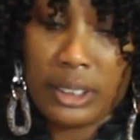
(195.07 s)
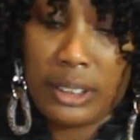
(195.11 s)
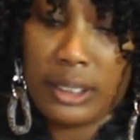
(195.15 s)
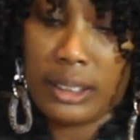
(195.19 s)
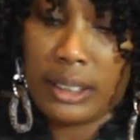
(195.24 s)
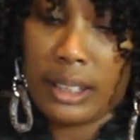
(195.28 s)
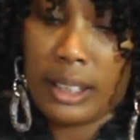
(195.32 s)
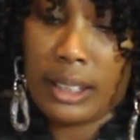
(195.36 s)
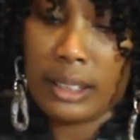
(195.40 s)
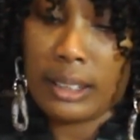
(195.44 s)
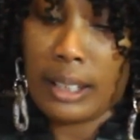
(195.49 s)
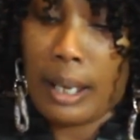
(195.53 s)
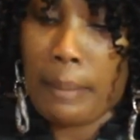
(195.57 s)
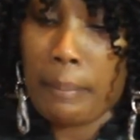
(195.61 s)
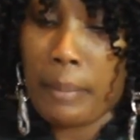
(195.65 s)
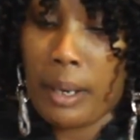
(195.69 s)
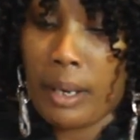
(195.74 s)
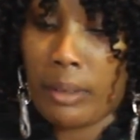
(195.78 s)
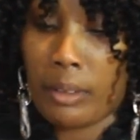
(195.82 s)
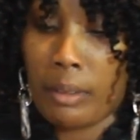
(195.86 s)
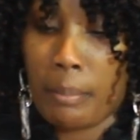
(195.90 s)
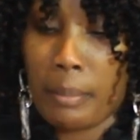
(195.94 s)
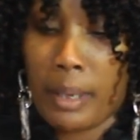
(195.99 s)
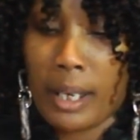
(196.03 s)
She says, I
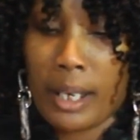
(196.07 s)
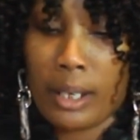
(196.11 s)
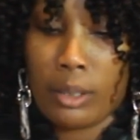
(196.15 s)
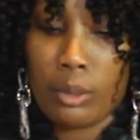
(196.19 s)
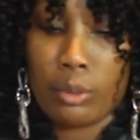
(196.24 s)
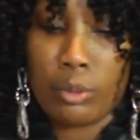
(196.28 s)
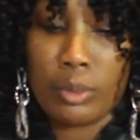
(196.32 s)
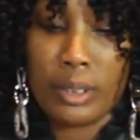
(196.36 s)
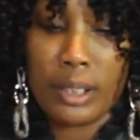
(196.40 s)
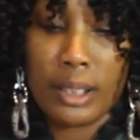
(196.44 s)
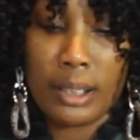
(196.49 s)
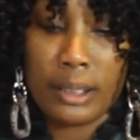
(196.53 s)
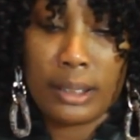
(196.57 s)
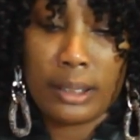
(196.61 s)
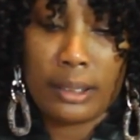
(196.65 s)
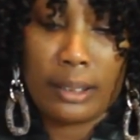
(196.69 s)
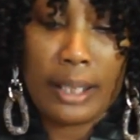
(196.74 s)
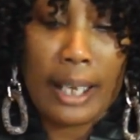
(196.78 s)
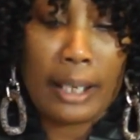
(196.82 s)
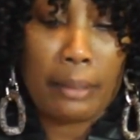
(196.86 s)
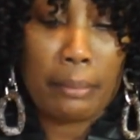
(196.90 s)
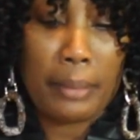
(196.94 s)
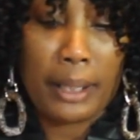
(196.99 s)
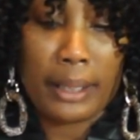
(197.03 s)
married a man who
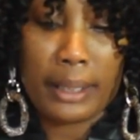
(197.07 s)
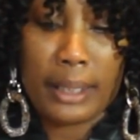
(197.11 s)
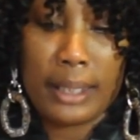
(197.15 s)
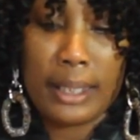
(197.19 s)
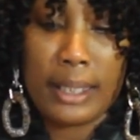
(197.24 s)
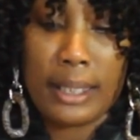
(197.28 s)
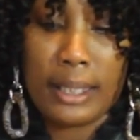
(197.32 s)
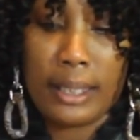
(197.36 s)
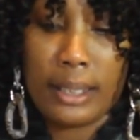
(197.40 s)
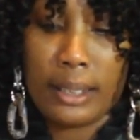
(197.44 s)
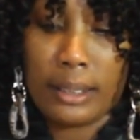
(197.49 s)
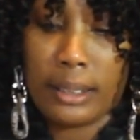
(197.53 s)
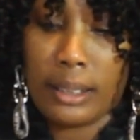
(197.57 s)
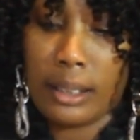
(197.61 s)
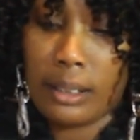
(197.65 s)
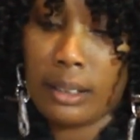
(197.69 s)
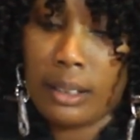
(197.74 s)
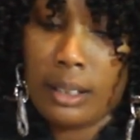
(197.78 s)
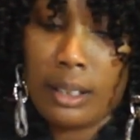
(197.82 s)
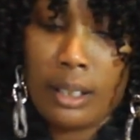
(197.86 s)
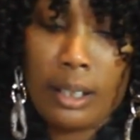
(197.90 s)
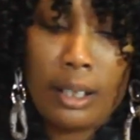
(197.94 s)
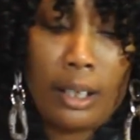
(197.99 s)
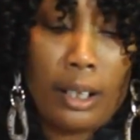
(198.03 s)
doesn't like my kids.
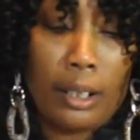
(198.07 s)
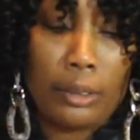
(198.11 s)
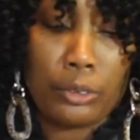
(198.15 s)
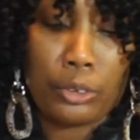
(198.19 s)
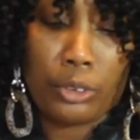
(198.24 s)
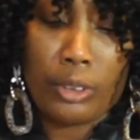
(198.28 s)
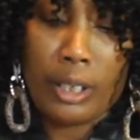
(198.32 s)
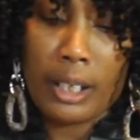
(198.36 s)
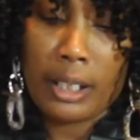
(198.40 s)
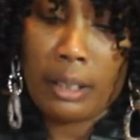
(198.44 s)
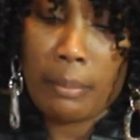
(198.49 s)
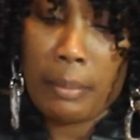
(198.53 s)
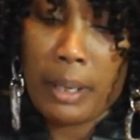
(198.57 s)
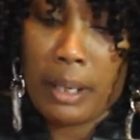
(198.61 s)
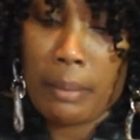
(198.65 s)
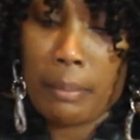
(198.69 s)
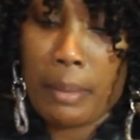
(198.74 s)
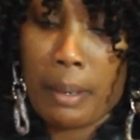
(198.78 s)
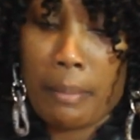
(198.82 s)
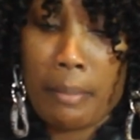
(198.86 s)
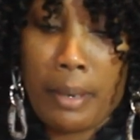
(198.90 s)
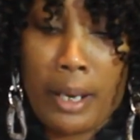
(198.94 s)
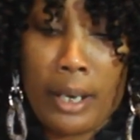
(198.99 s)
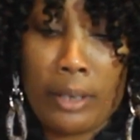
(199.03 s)
I'm trying to
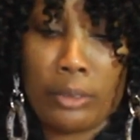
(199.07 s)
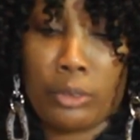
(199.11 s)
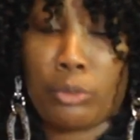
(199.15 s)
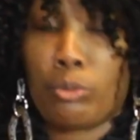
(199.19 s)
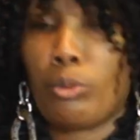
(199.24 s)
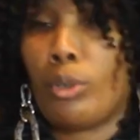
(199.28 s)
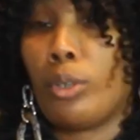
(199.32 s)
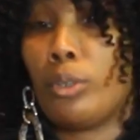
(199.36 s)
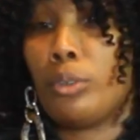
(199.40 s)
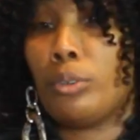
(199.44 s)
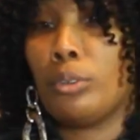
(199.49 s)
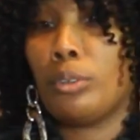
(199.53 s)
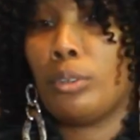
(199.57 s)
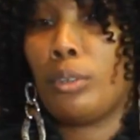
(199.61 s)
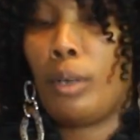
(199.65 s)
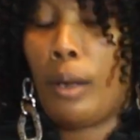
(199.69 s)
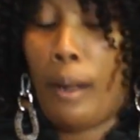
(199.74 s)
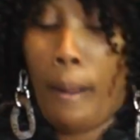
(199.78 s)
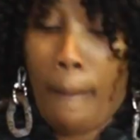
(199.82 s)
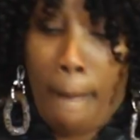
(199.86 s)
make my marriage work.